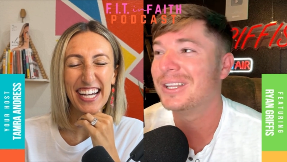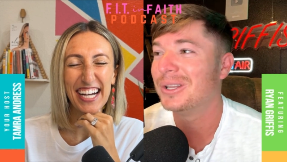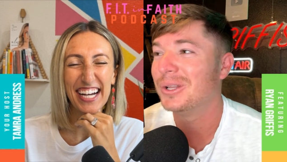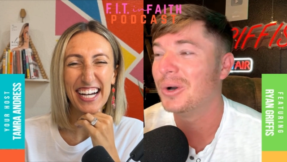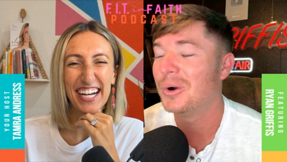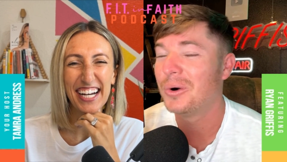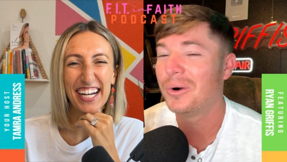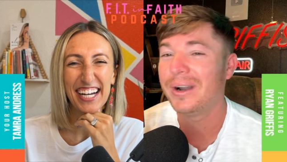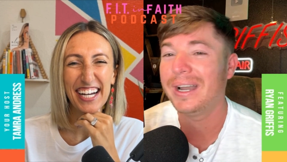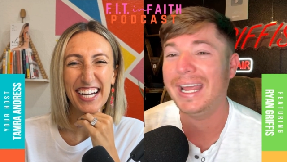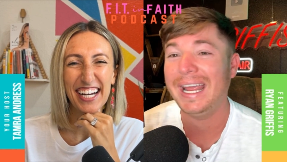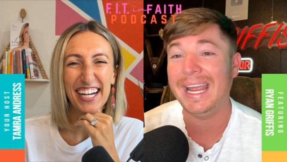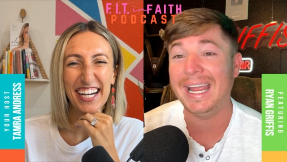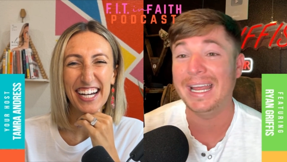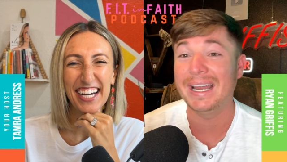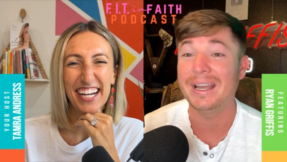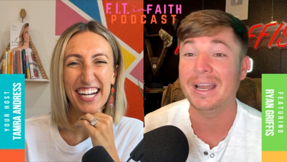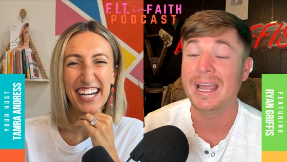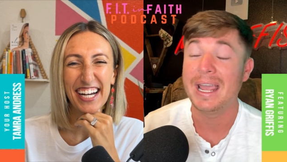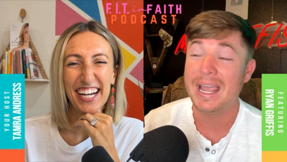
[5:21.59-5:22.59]
Speaker 1: in the Lord
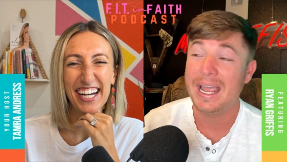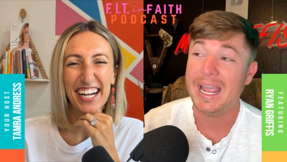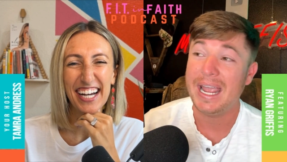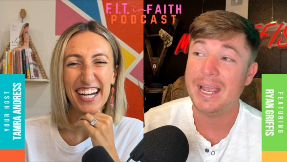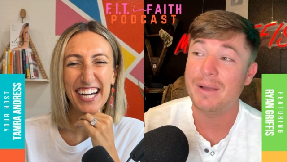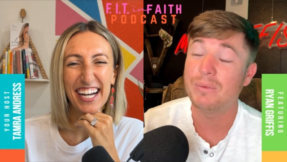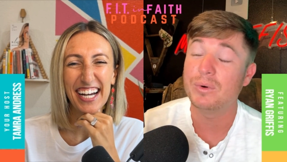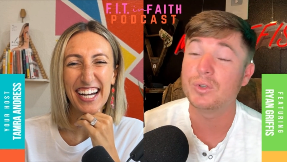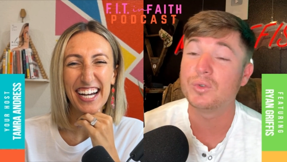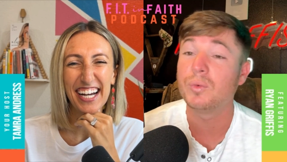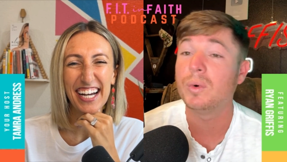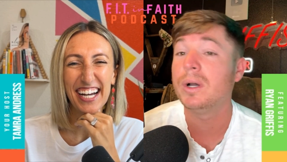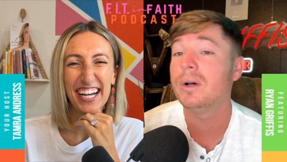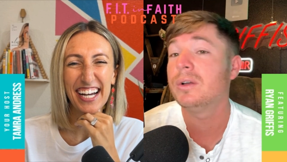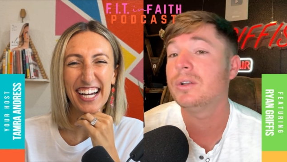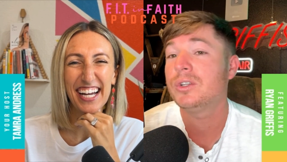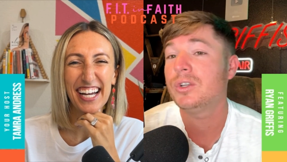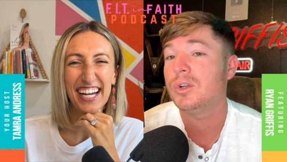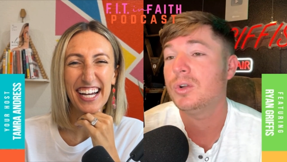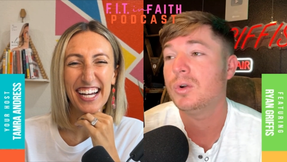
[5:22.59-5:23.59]
and and was
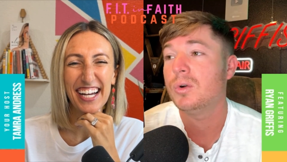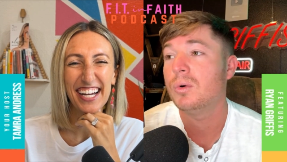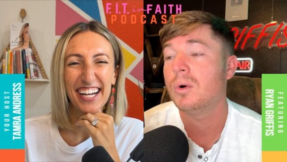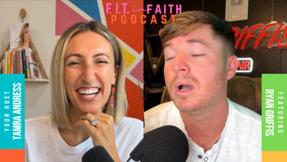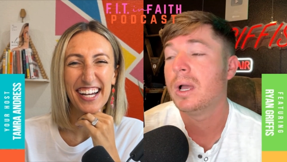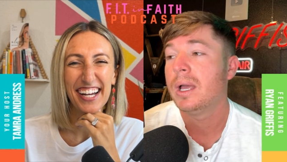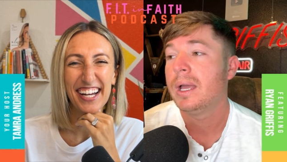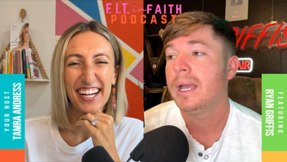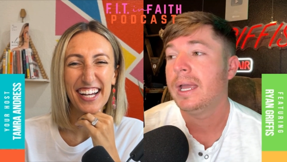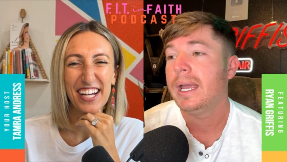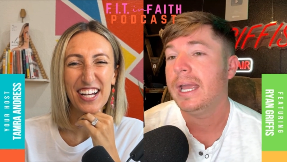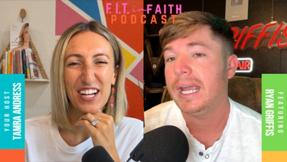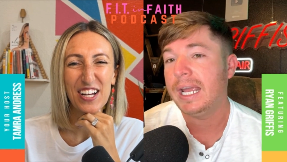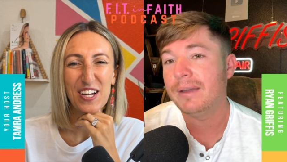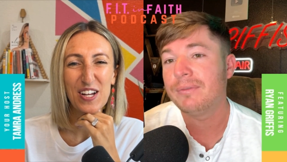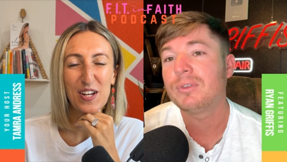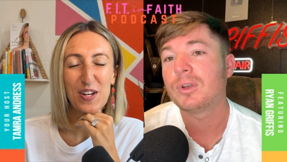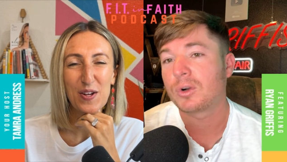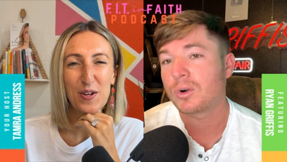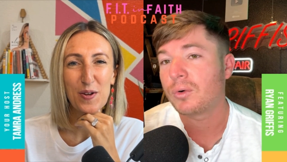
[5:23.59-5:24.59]
willing to,
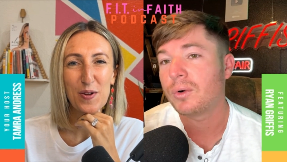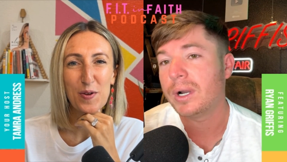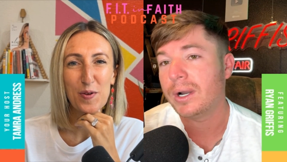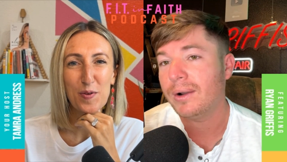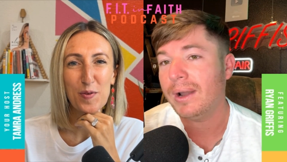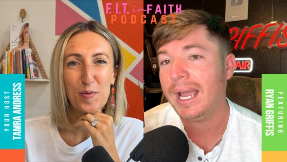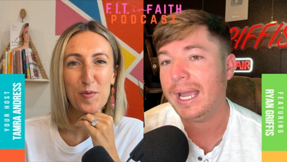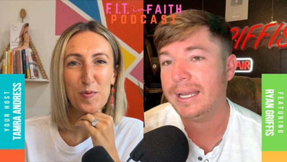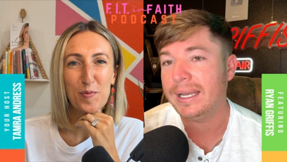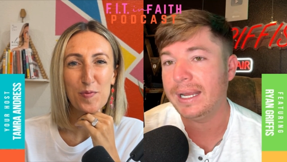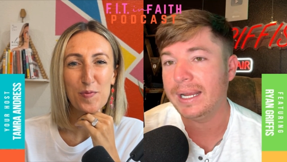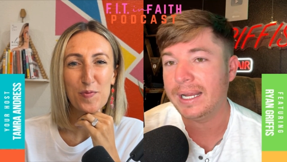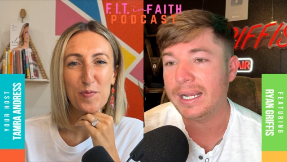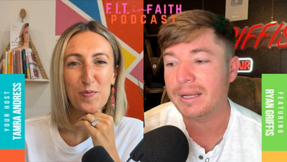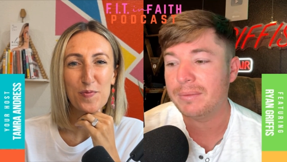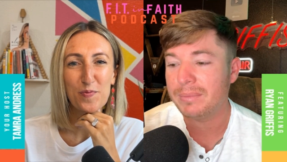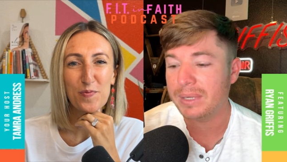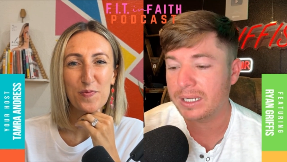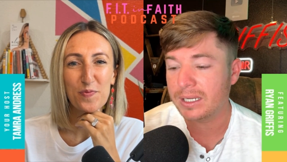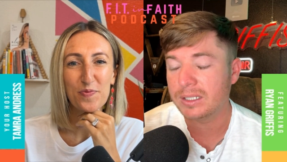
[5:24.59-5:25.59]
if the career had to
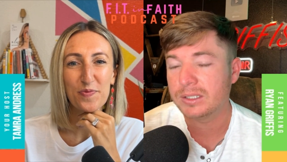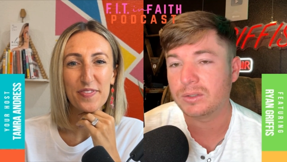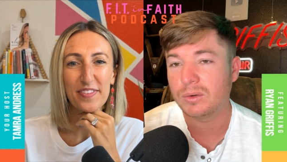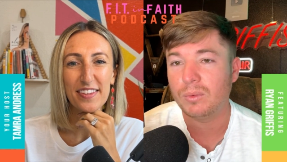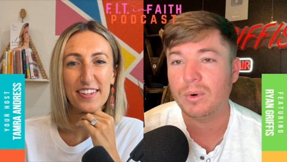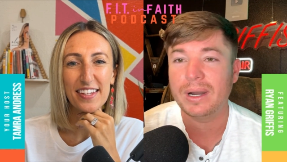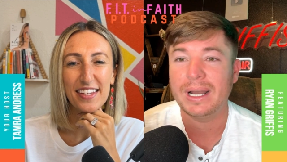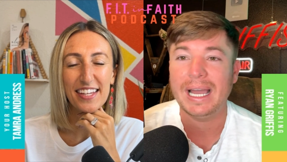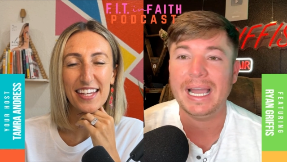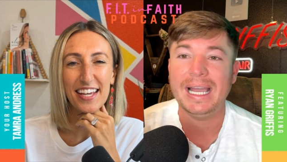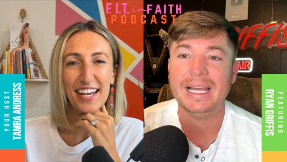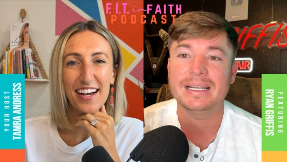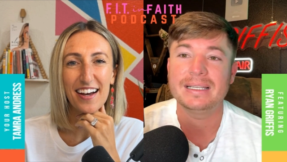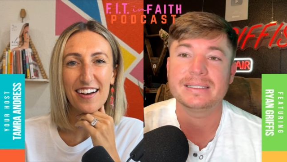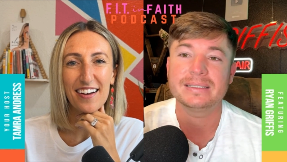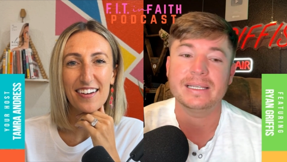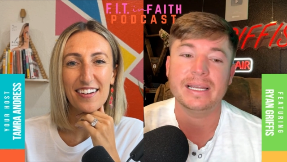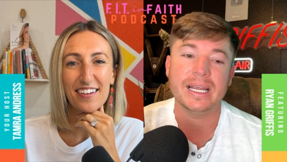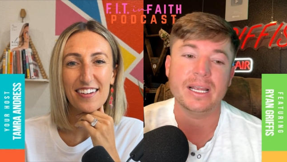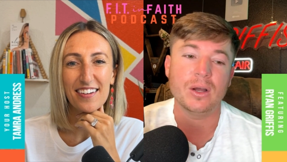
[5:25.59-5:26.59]
end because of what I
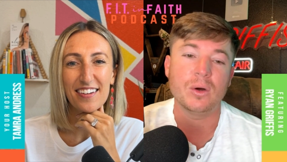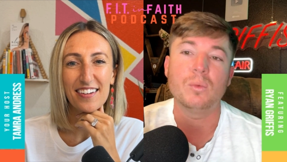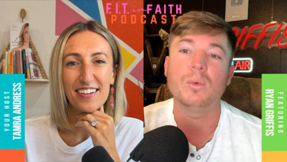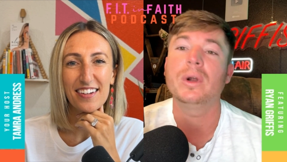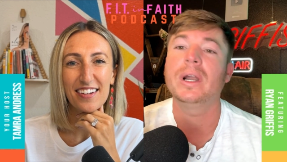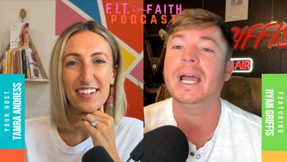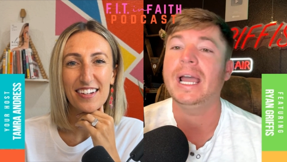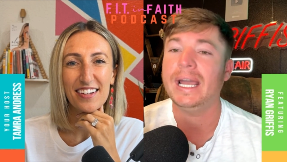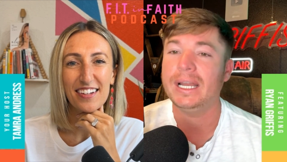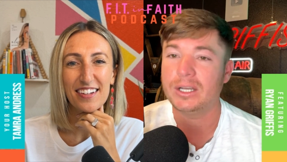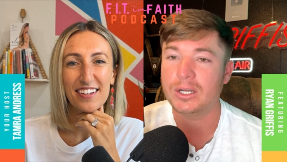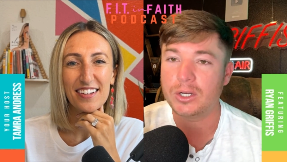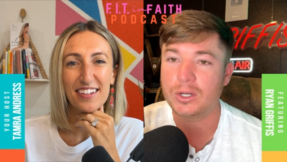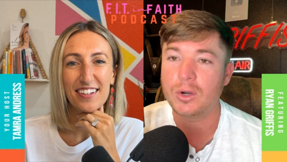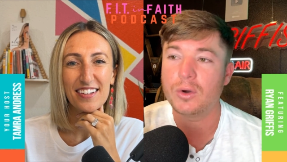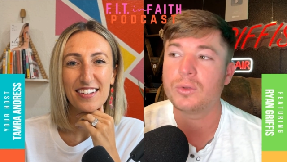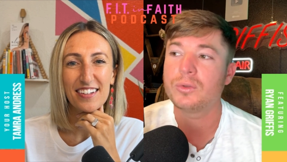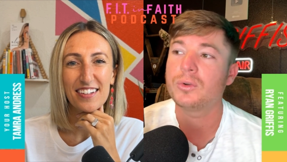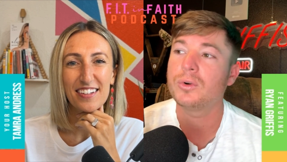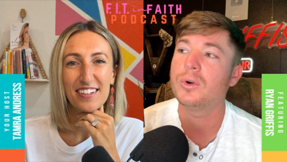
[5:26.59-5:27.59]
had to say on what I had to
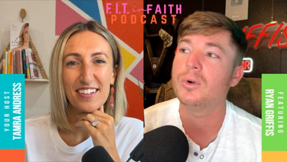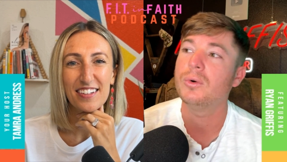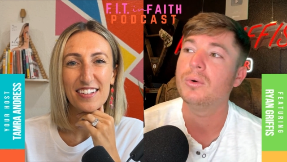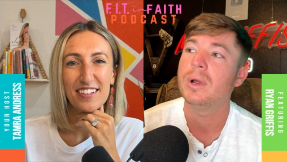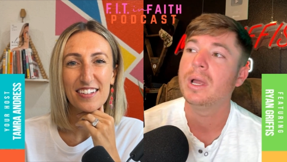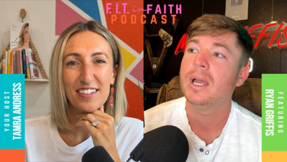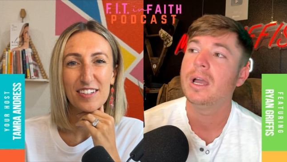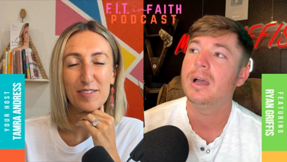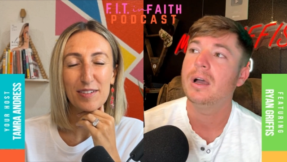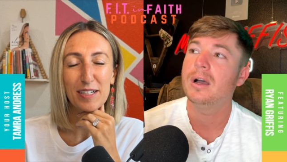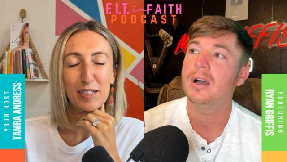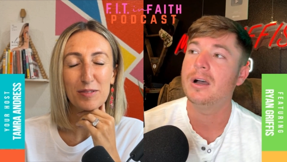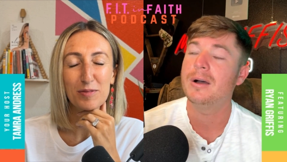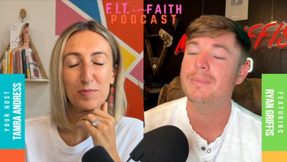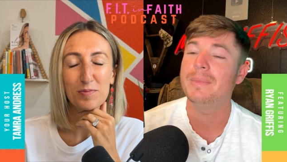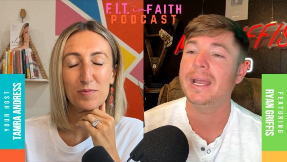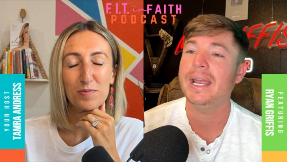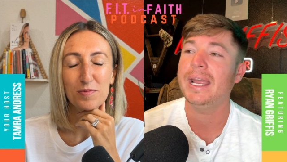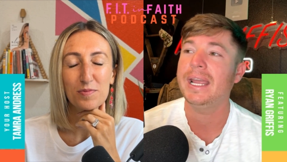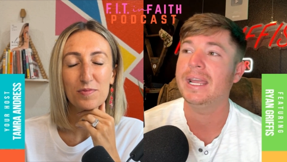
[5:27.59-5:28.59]
go through,
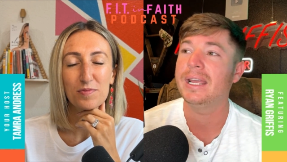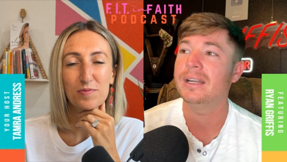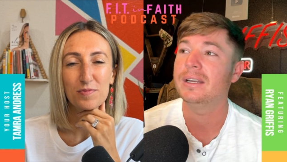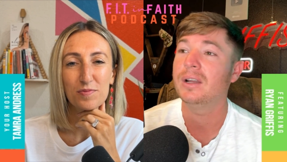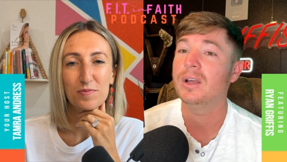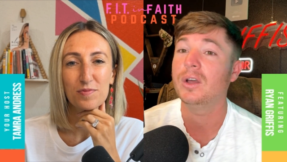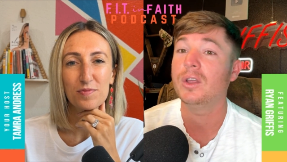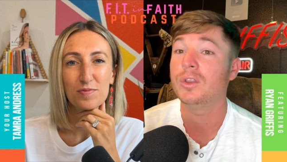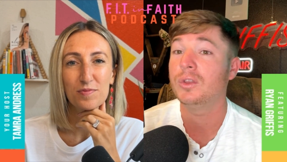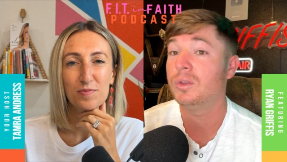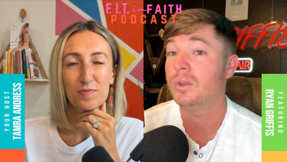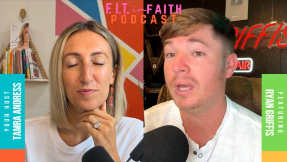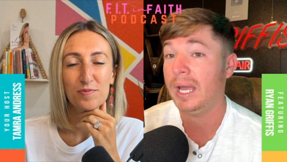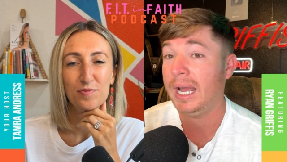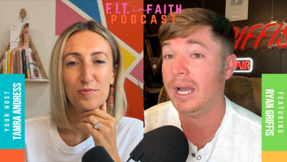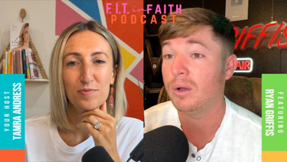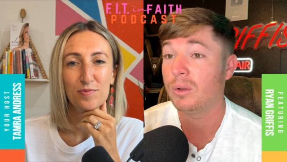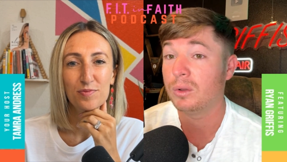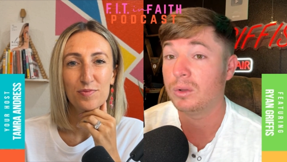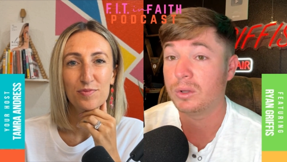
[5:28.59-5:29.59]
wow. um, and
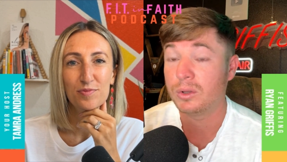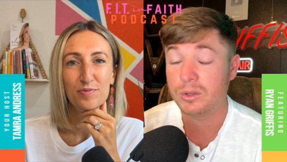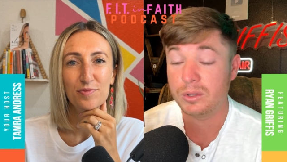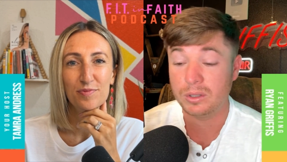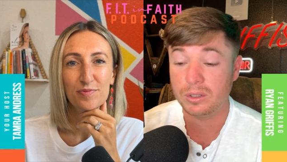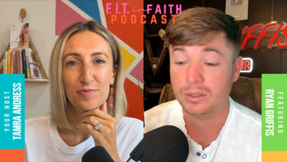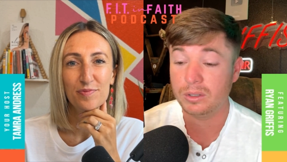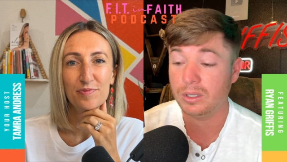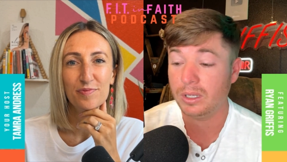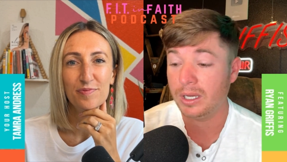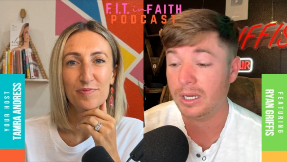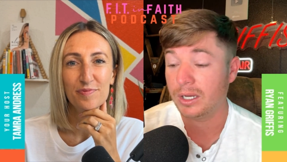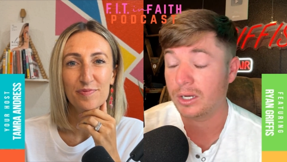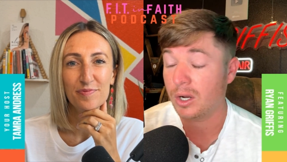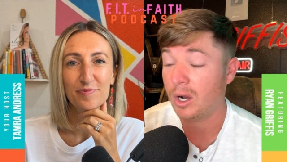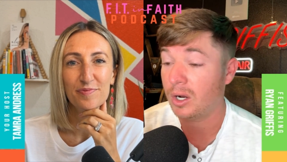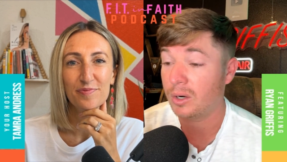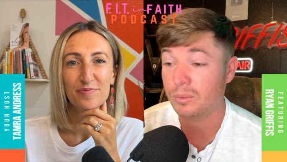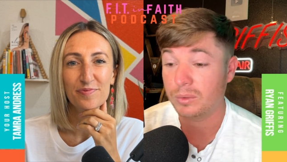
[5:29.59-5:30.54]
how uh,